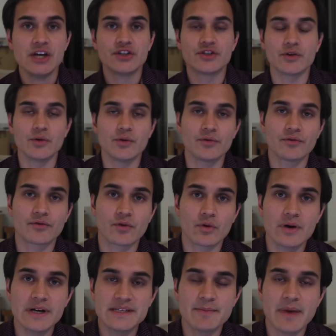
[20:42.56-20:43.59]
So
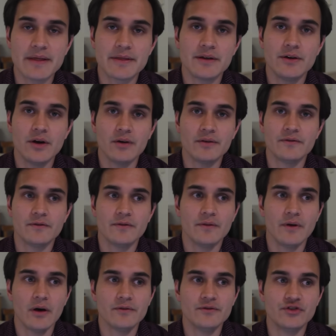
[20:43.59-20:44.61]
Freud's method
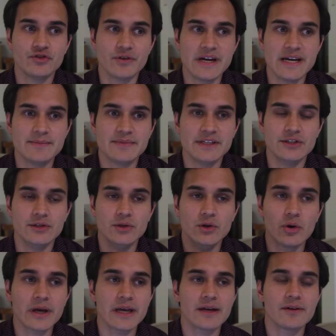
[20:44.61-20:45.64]
of dreams is
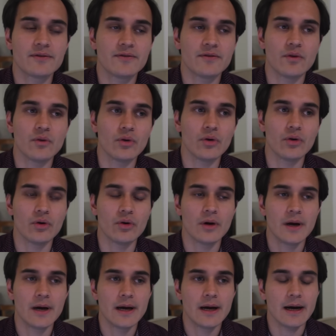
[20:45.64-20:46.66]
looking
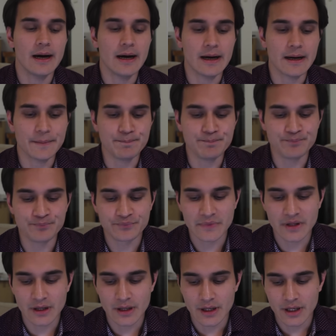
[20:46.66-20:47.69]
for,
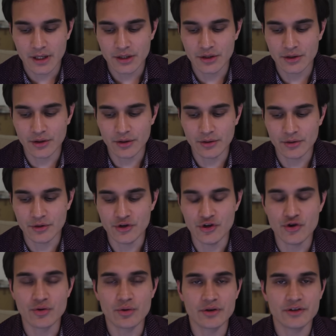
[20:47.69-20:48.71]

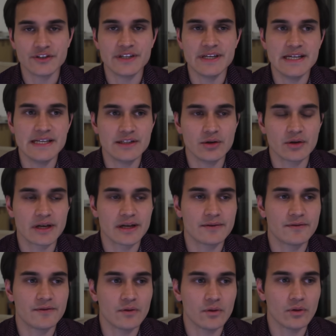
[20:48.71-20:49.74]
neuroses, looking
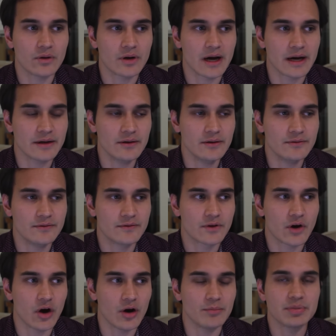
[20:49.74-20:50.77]
for kind
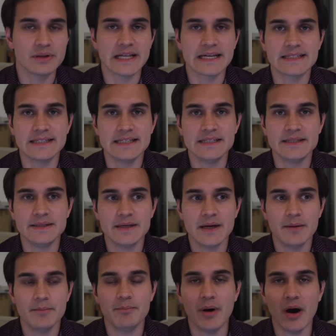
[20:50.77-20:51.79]
of
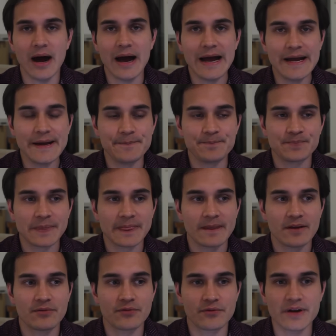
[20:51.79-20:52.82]
complexes by
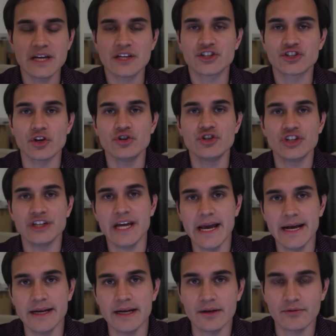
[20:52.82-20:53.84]
free
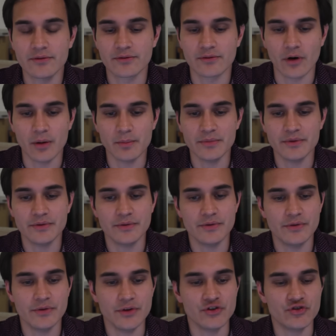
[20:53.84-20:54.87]
associating
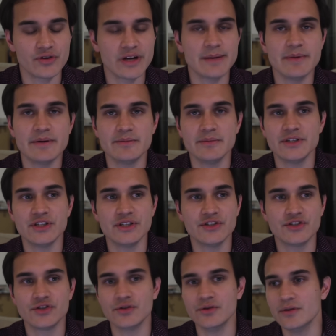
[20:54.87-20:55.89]
from the dream
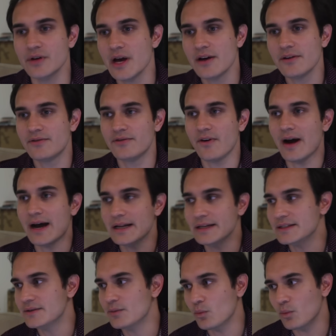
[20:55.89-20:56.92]
images to
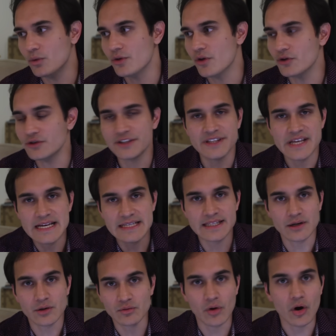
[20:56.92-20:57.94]
find those things
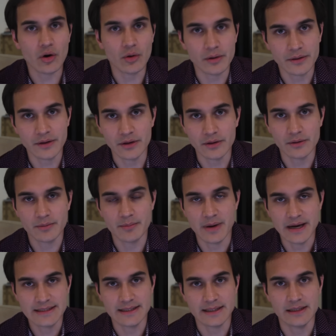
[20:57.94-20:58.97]
that are wrong with you,
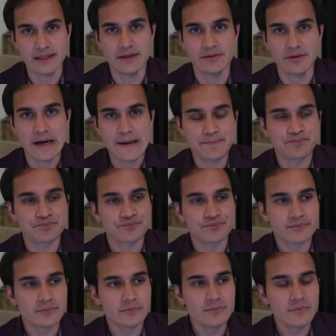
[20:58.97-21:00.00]
basically, right?
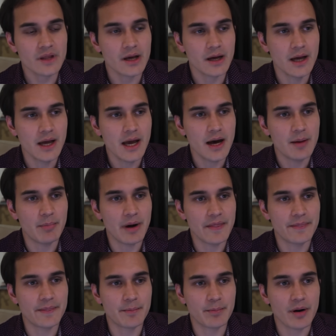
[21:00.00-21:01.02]

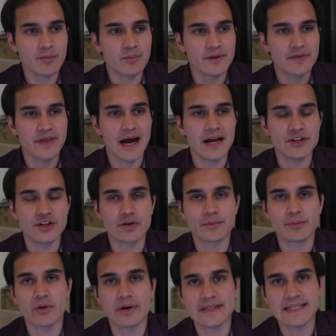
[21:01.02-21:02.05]
But the problem with that,
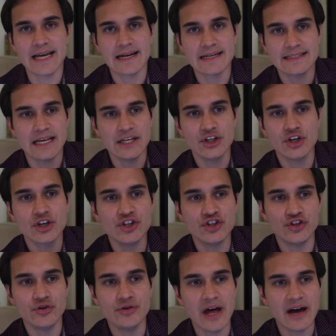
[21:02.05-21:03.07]
Jung points out, is that you can
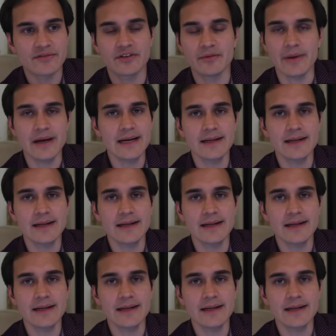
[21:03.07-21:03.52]
do that from